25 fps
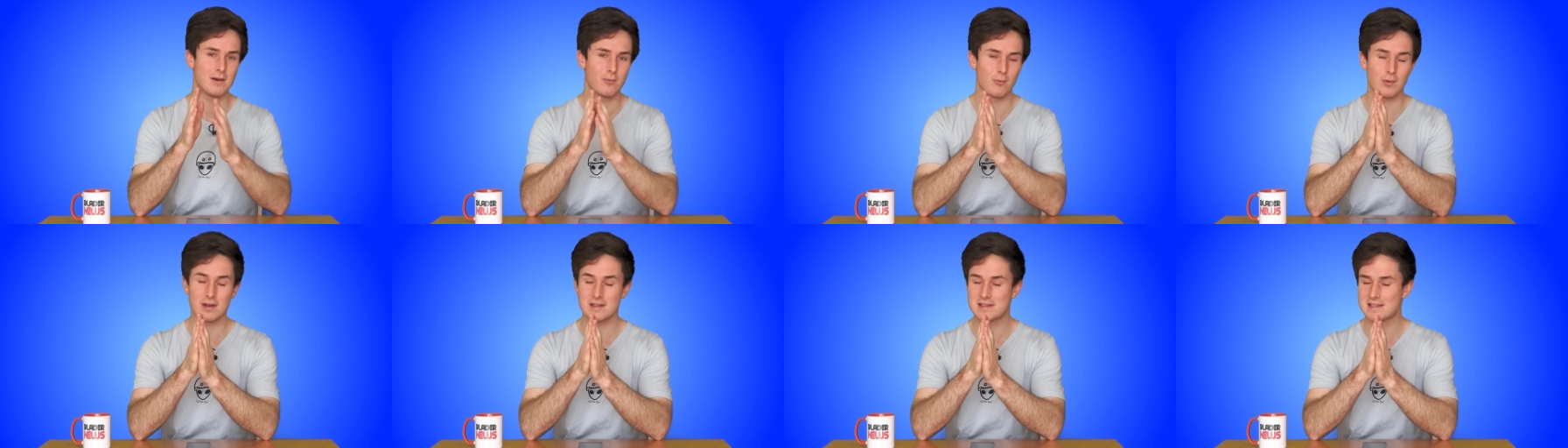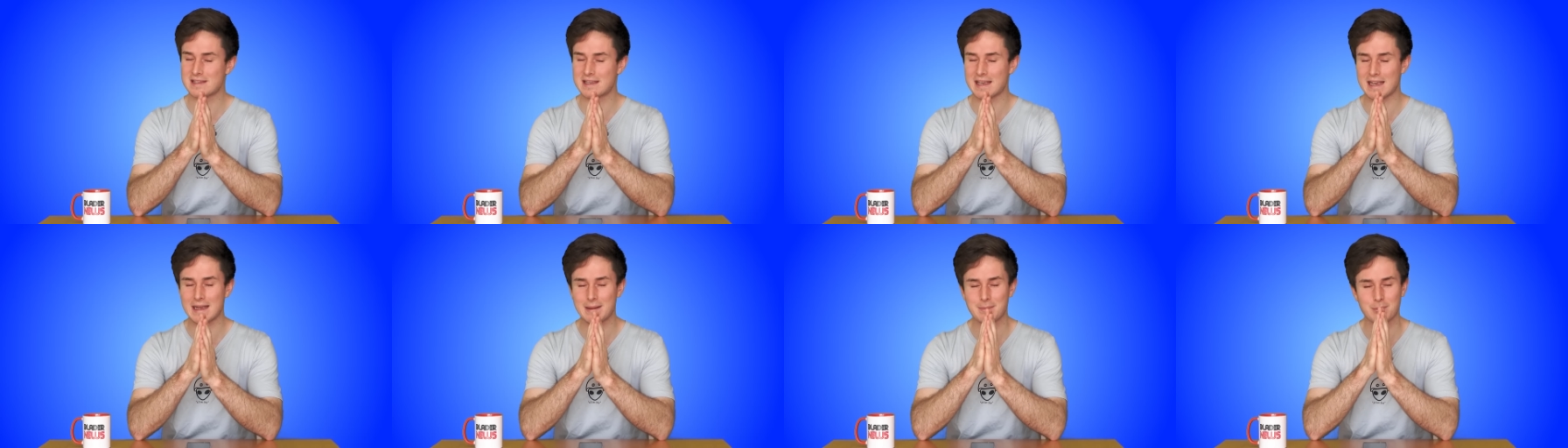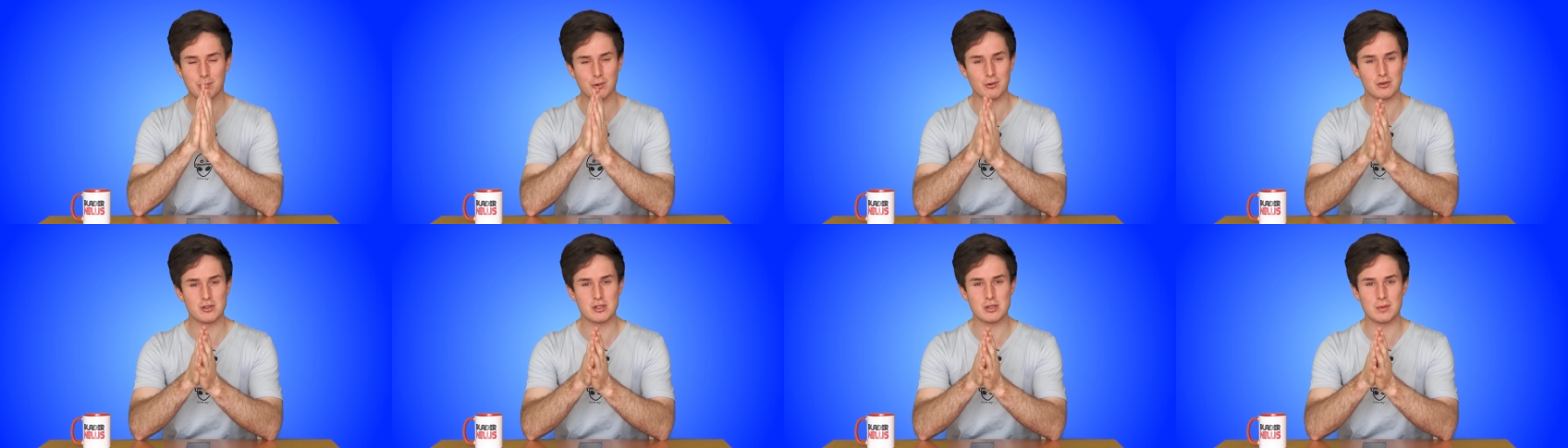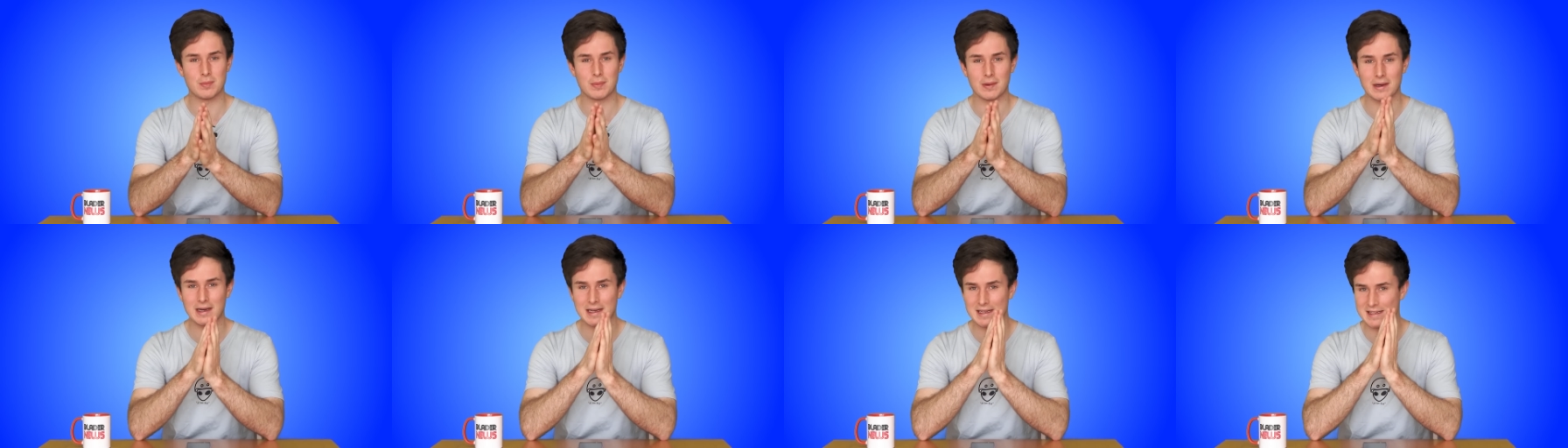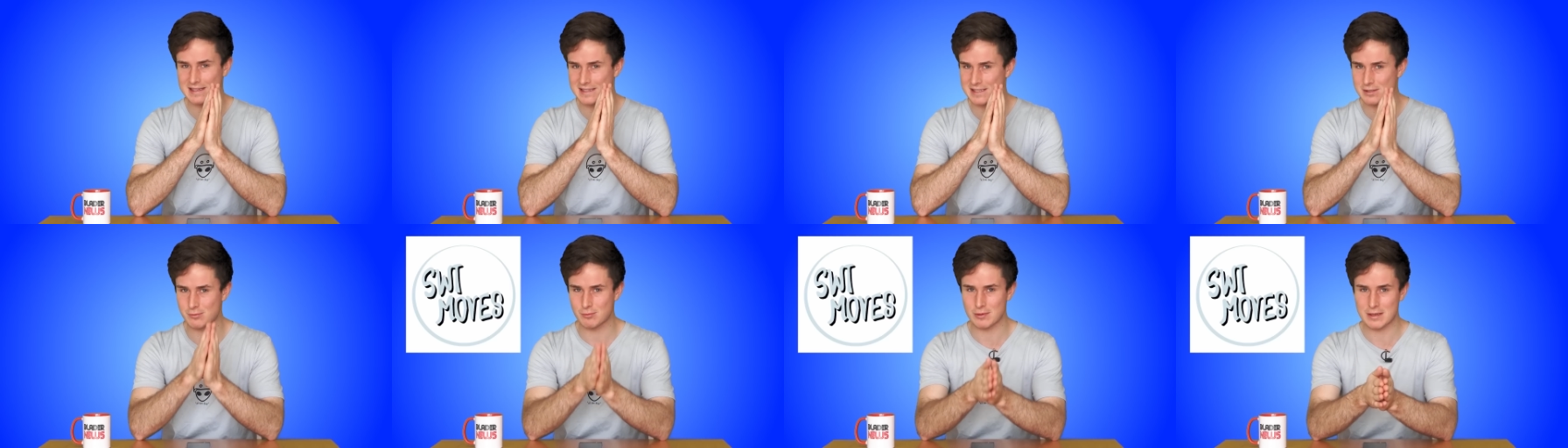Once again, brought to you
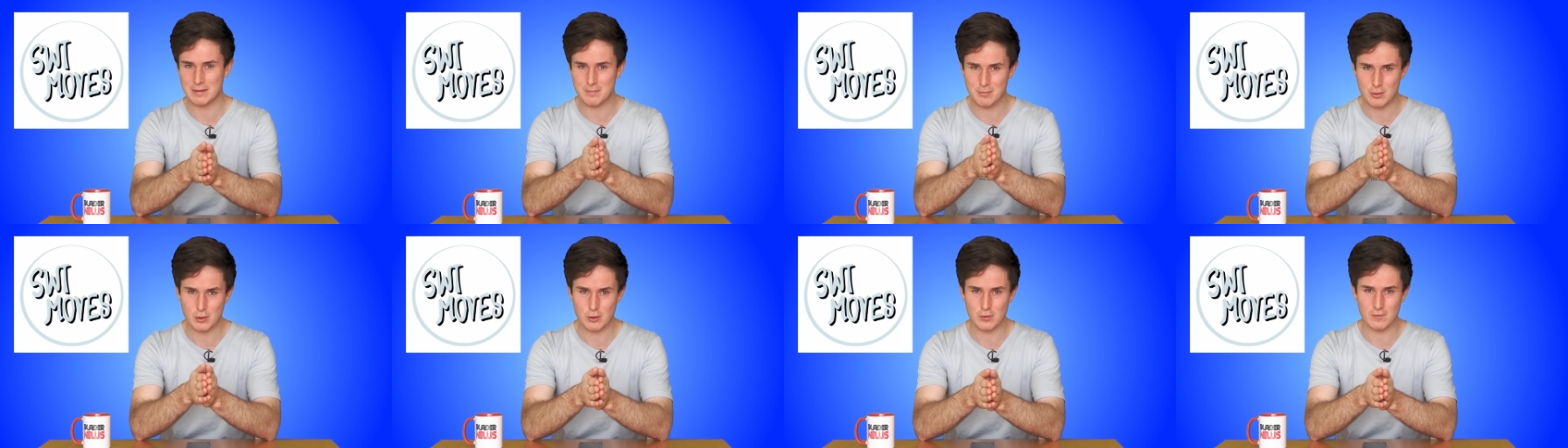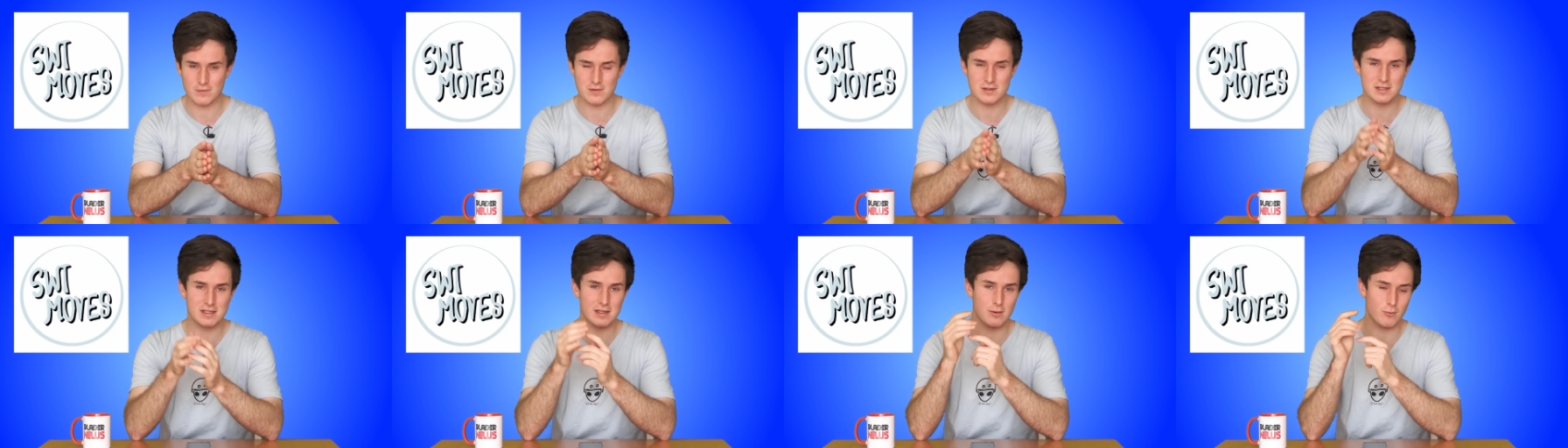by Sweet Moves,